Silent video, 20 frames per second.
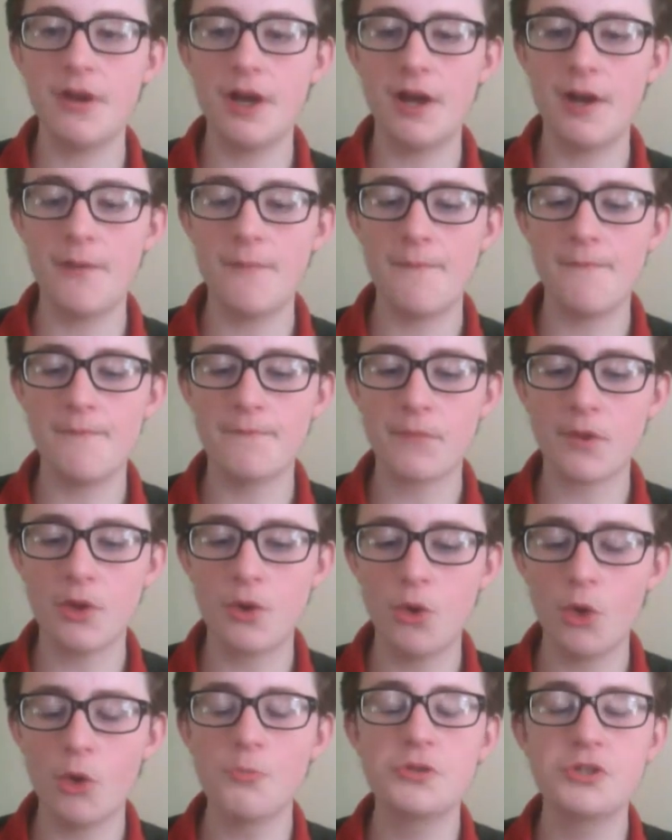
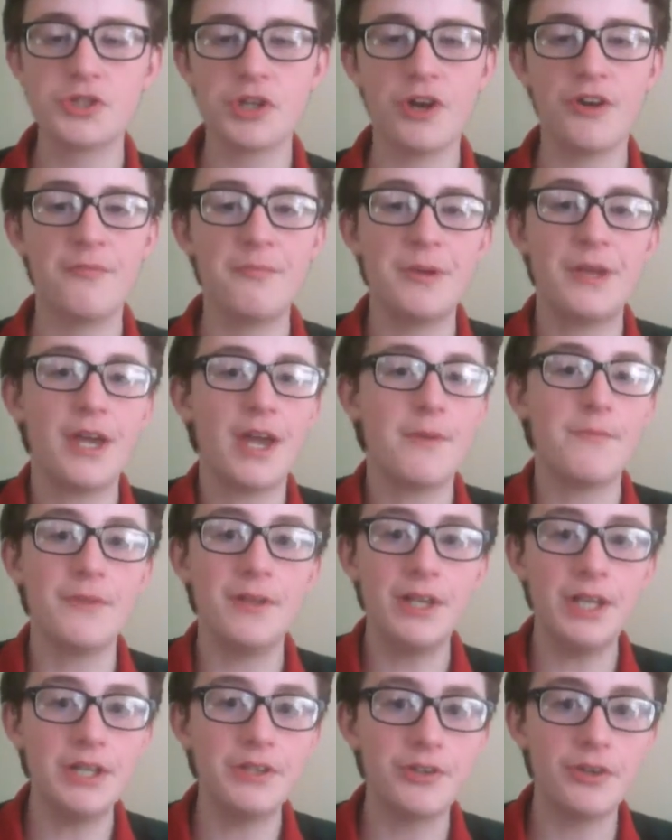Gorbachev became
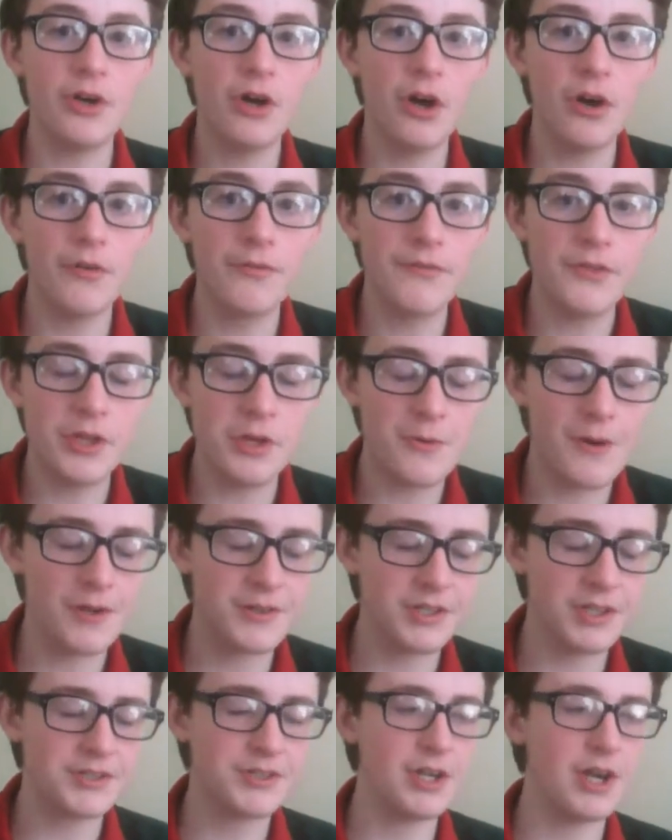the leader of the
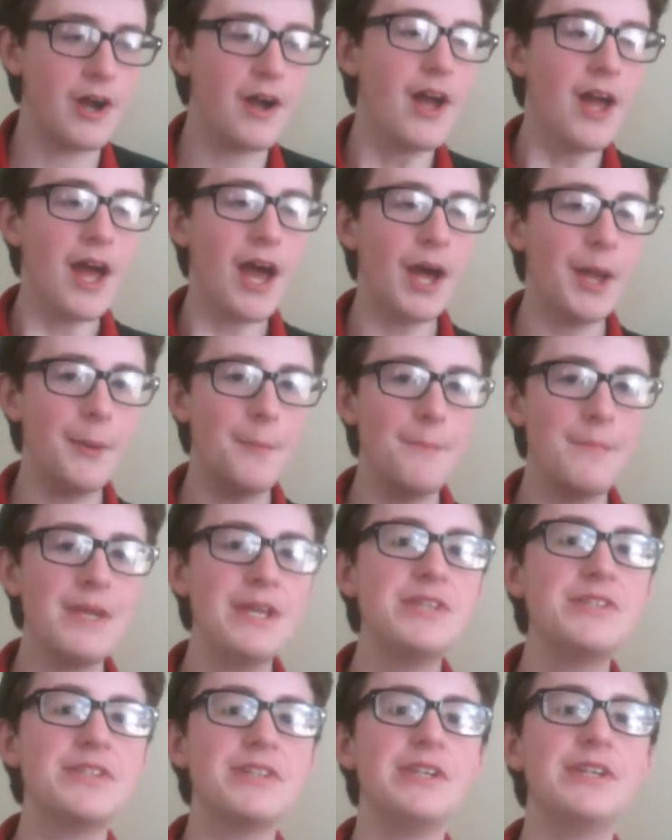USSR, and
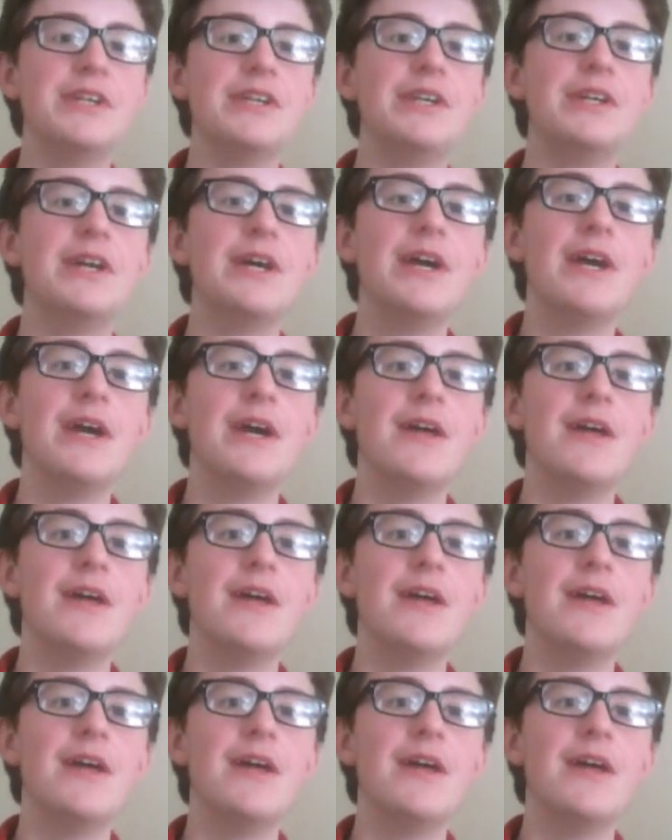immediately